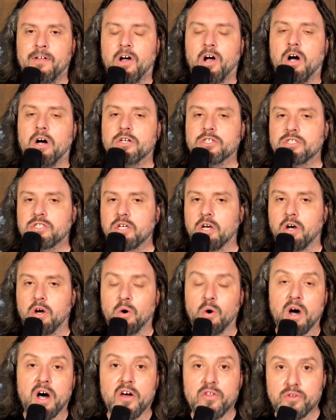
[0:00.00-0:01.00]

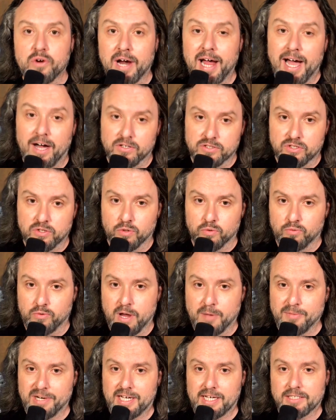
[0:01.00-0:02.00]
Also, other household
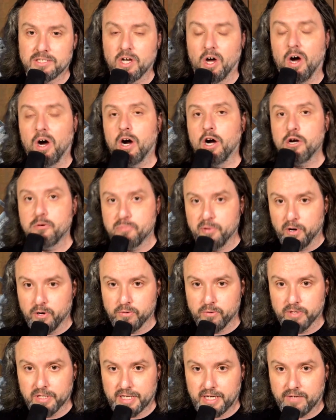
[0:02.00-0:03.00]
remedies. Heartburn
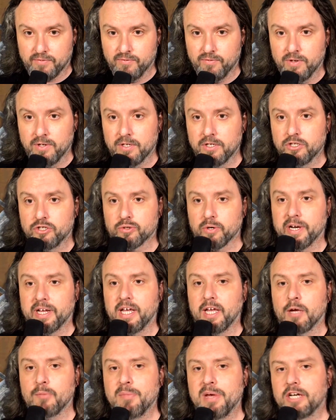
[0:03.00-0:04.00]
relief.
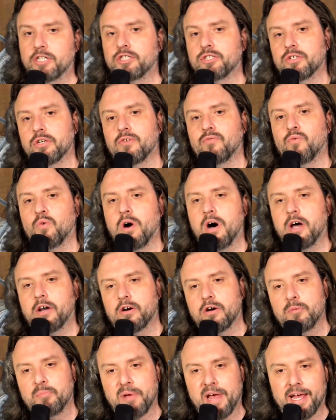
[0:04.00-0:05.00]
Drinking a mixture of
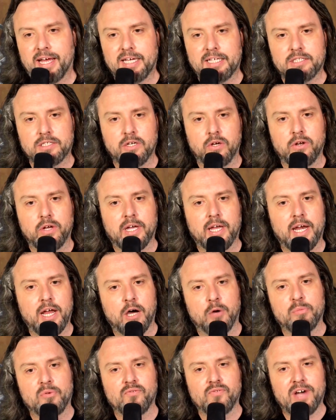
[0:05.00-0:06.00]
water and baking soda can
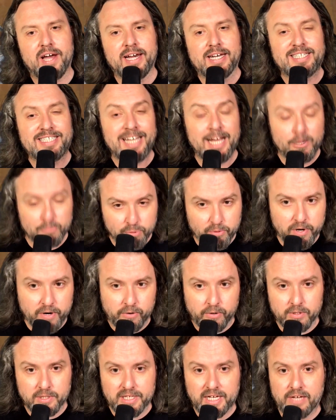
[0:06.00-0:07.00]
help provide a
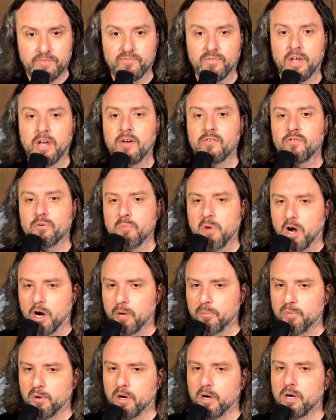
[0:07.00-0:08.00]
temporary relief from
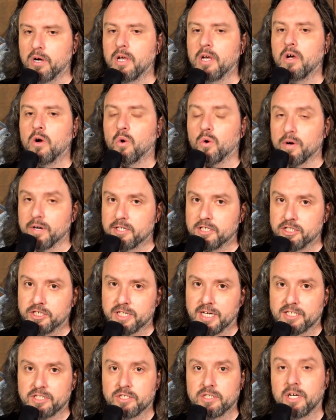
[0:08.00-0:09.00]
heartburn or
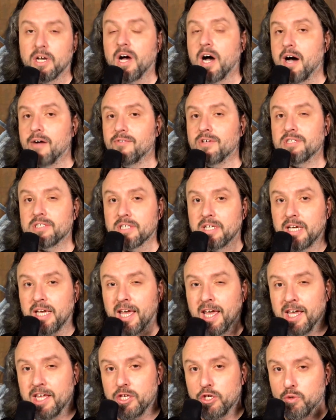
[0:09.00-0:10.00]
indigestion. Obviously,
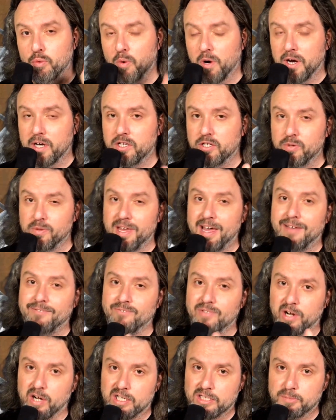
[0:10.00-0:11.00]
you want to do that
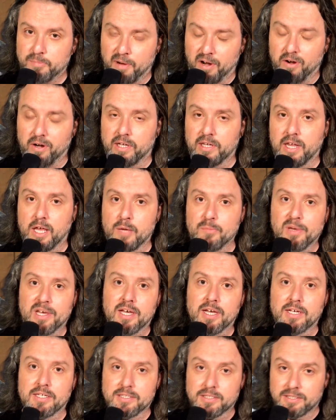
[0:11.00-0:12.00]
very sparingly,
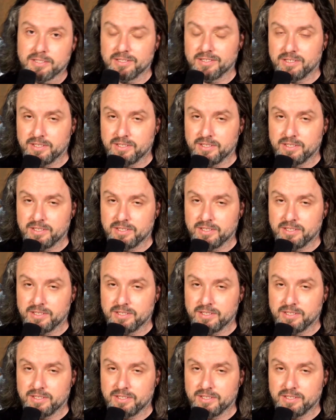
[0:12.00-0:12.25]
because